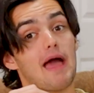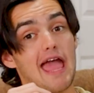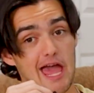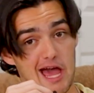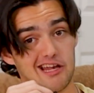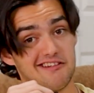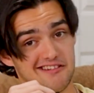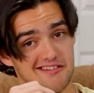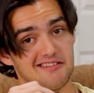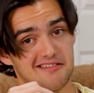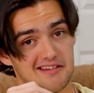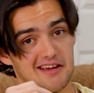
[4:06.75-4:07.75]
man
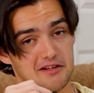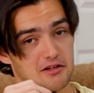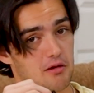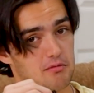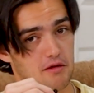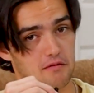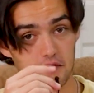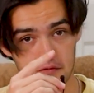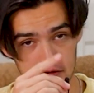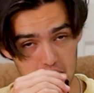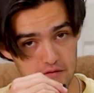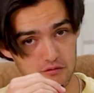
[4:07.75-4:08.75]
in terms of
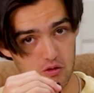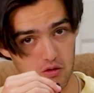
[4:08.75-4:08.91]
FNAF